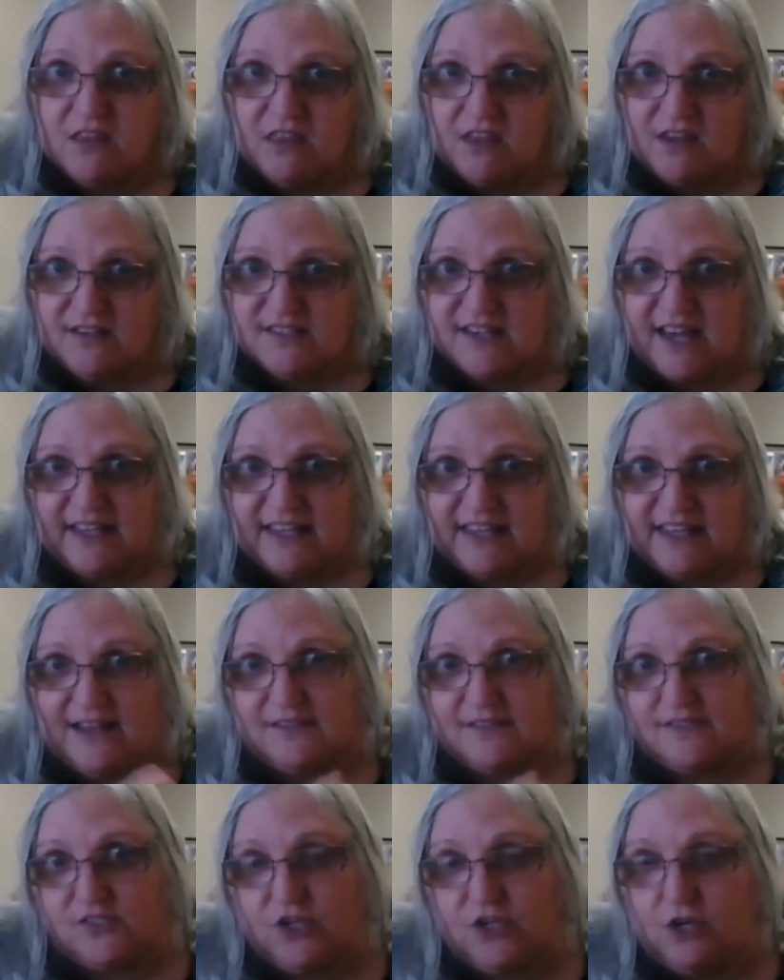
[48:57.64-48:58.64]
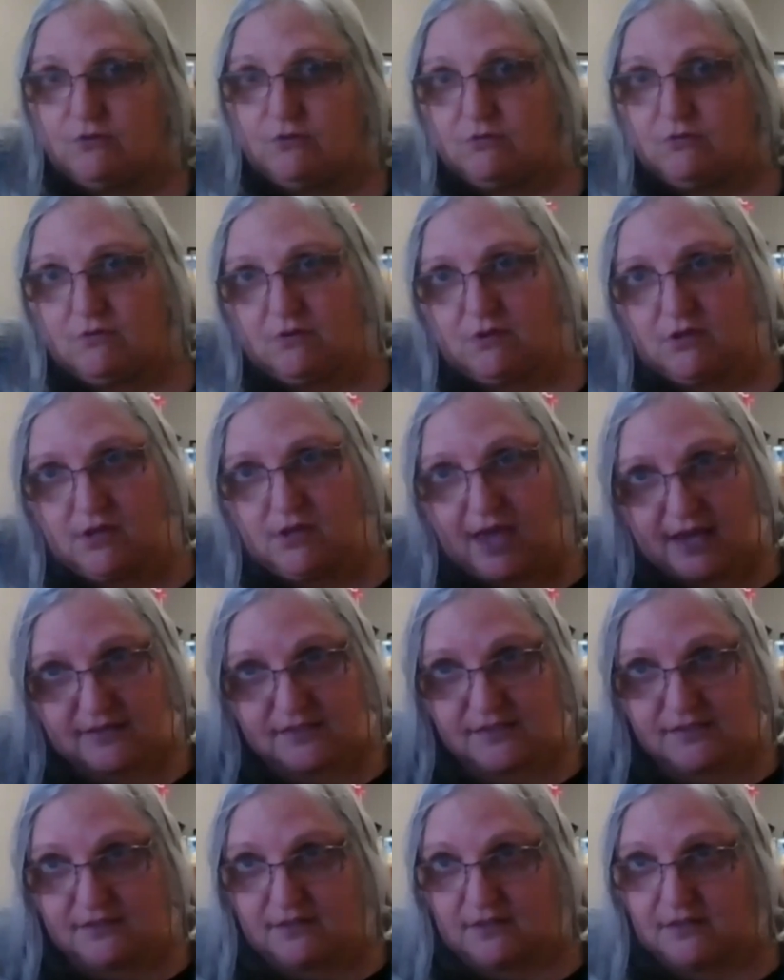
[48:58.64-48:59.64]
things like that. So
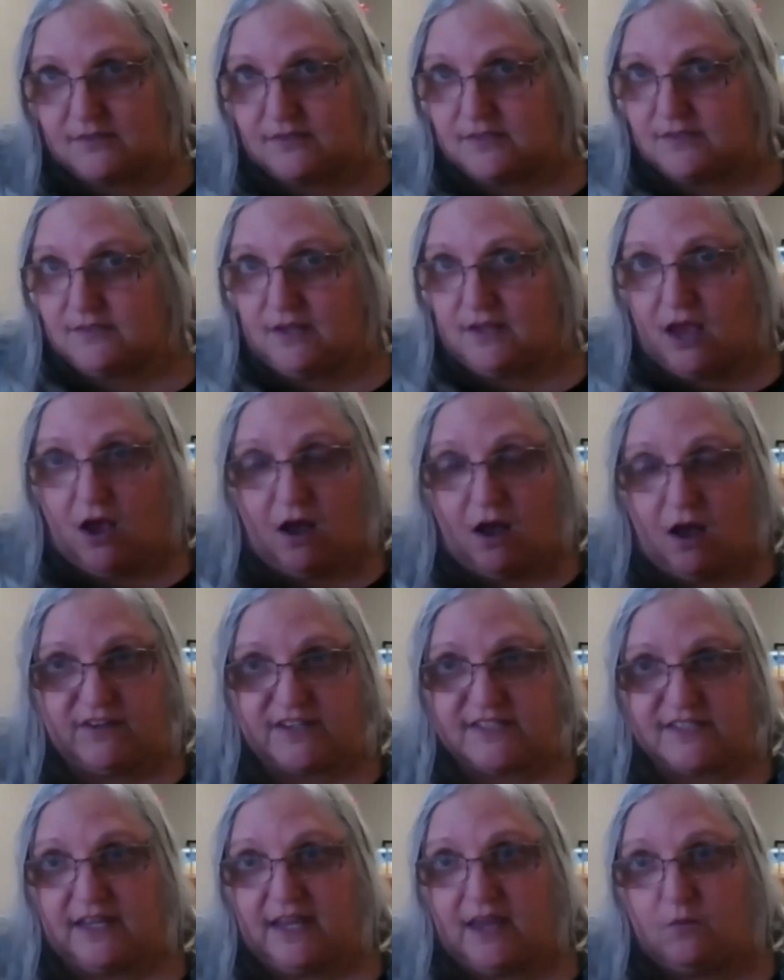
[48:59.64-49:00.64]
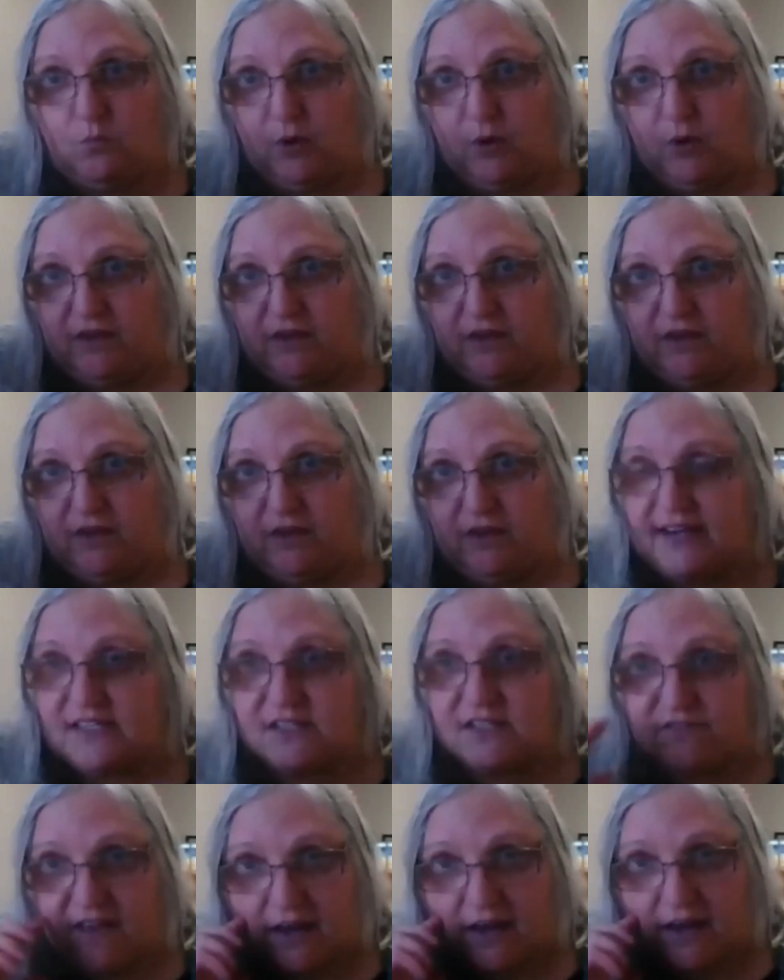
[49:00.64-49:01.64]
yes, it's obviously, and we've
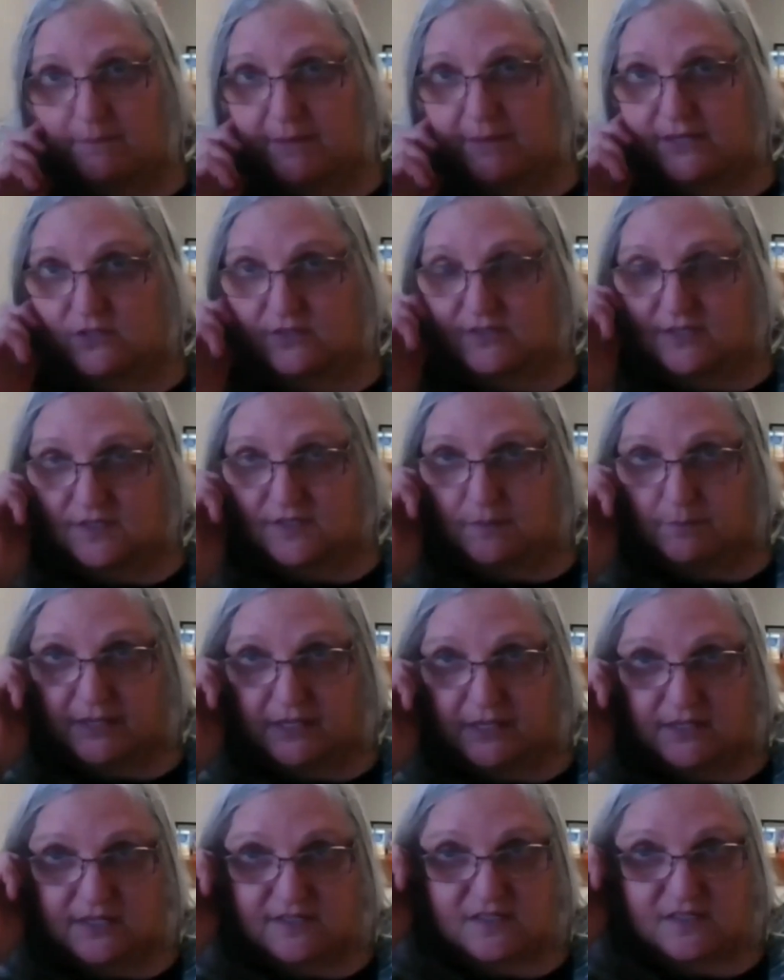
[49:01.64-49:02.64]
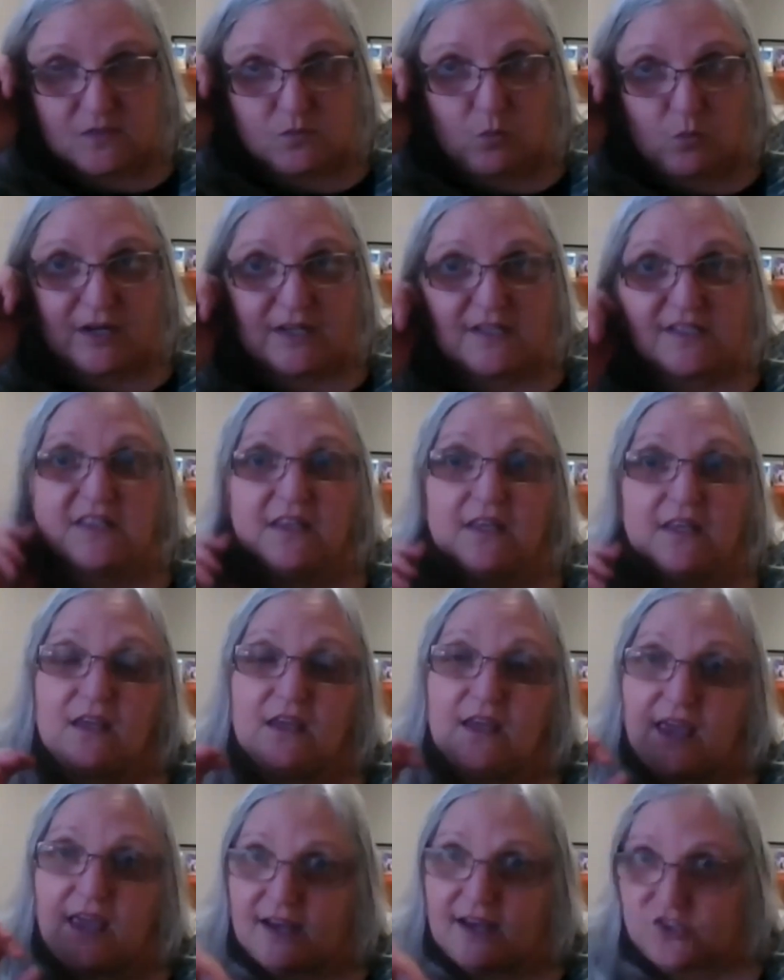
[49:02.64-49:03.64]
added developmental disabilities as one of
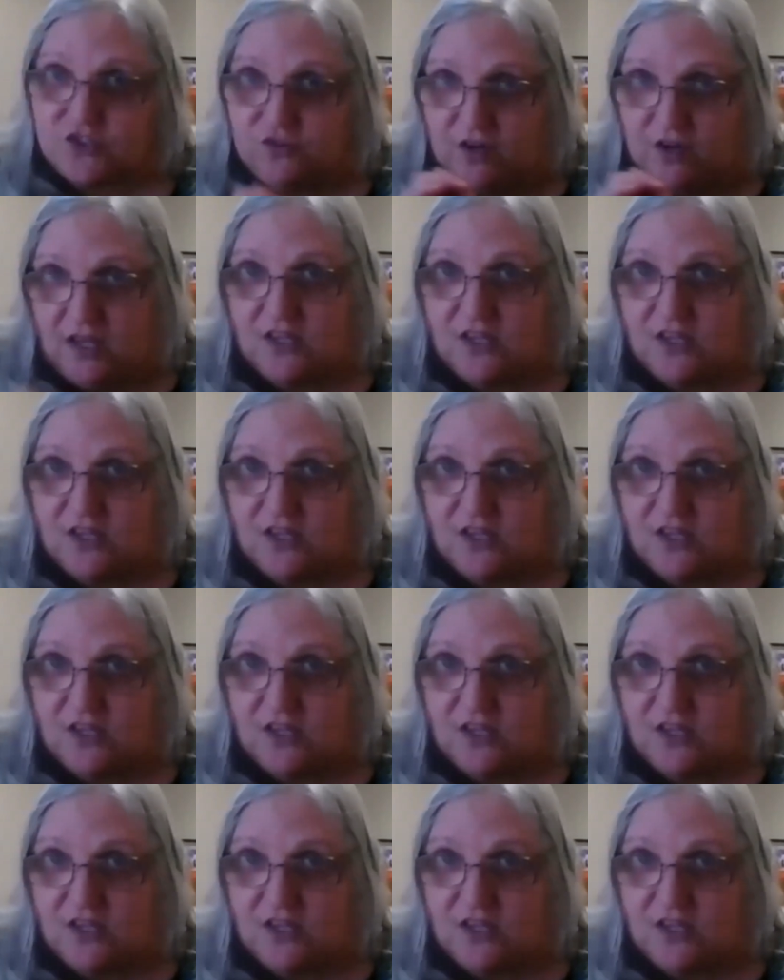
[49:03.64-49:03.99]
the extra